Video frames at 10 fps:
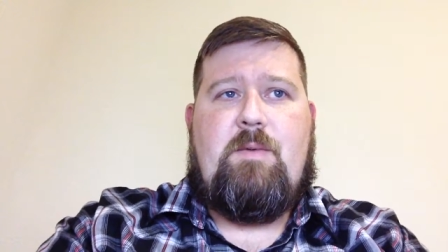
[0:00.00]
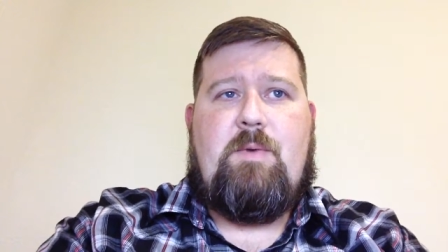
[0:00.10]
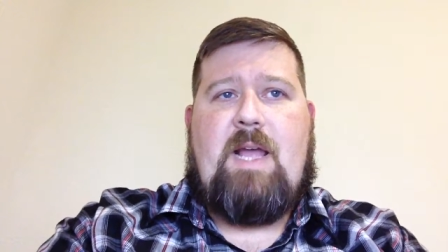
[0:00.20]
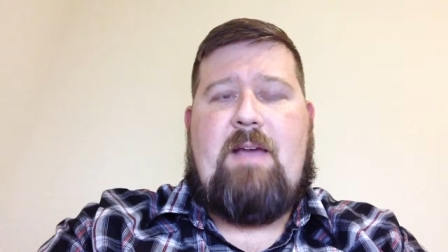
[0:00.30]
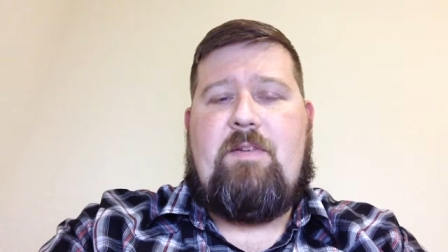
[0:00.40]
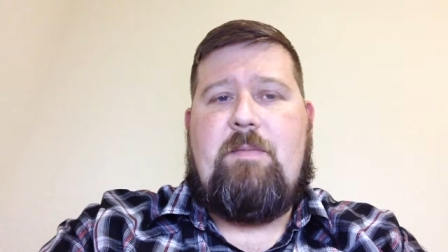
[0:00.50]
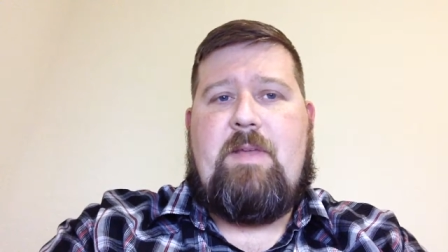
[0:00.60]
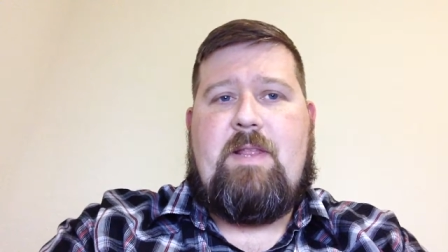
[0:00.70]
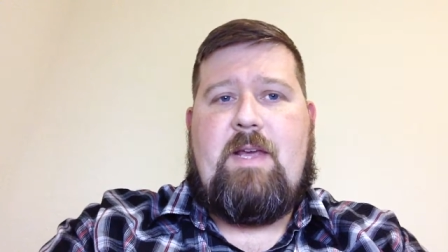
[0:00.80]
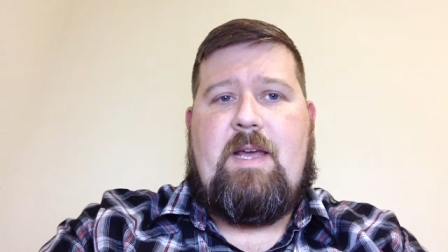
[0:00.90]
would have to
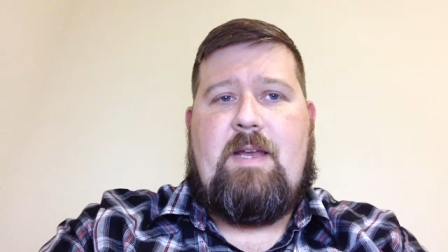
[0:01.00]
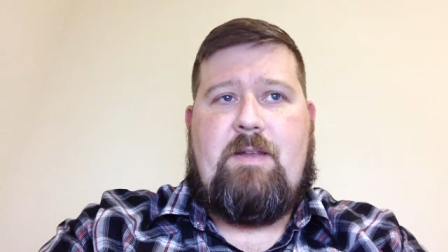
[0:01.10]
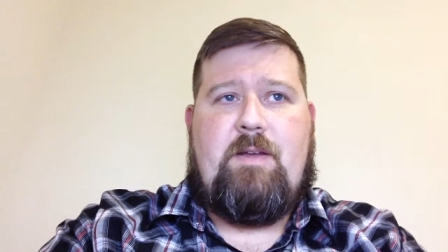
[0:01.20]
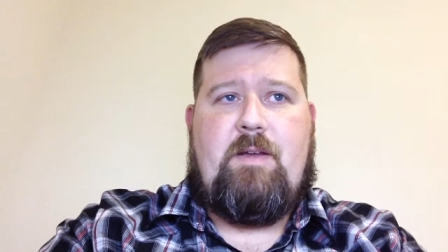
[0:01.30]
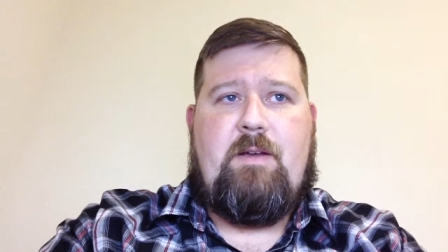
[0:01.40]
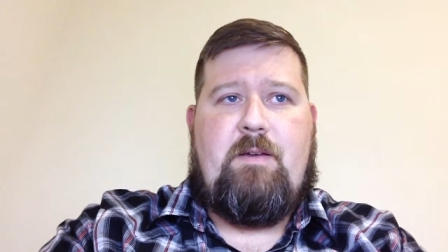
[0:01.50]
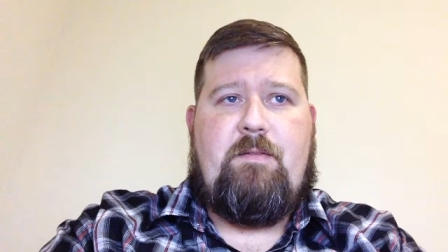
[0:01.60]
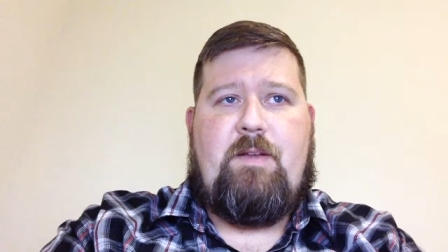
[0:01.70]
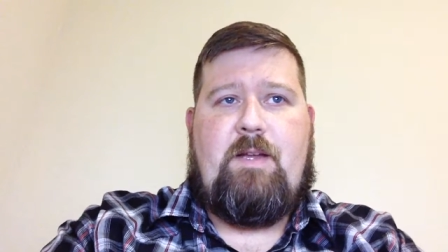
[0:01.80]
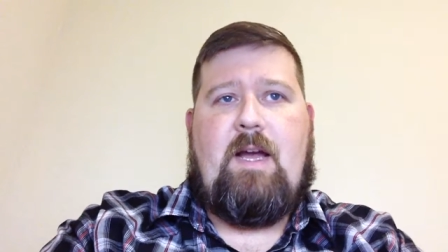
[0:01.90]
be that
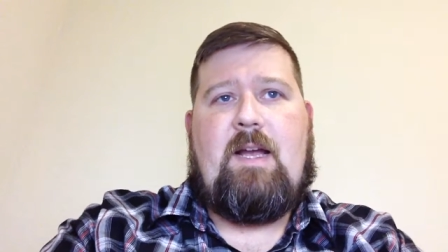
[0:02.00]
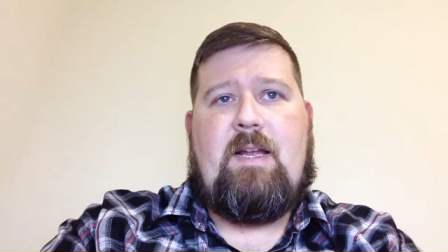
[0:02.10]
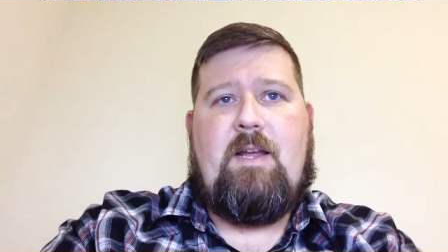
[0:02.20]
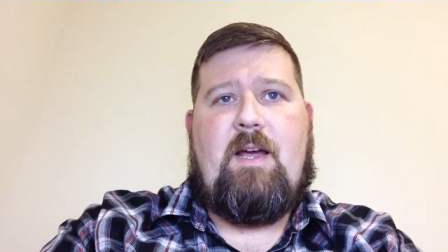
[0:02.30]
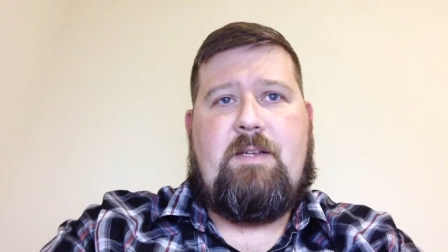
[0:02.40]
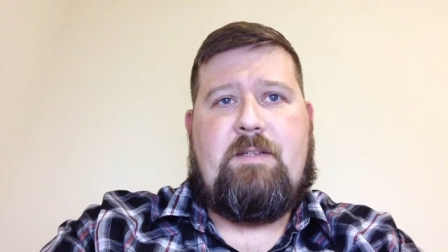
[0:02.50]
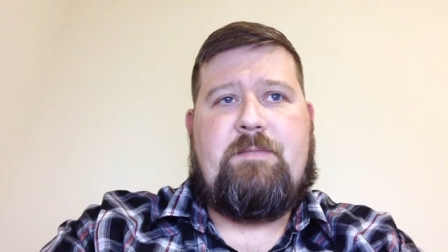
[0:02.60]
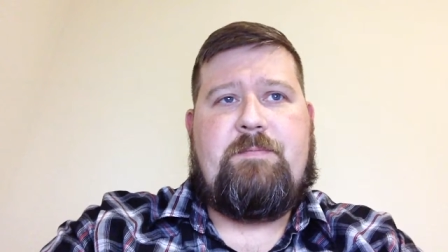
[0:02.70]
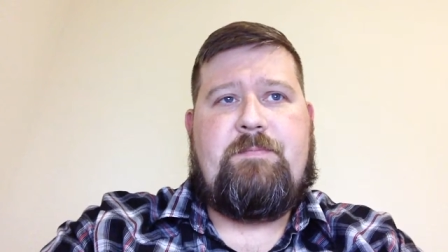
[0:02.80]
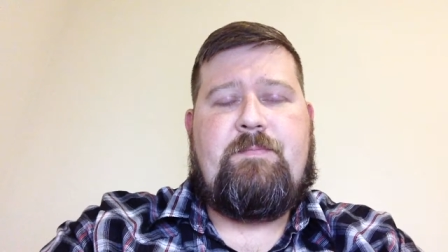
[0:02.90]
of Akhenaten.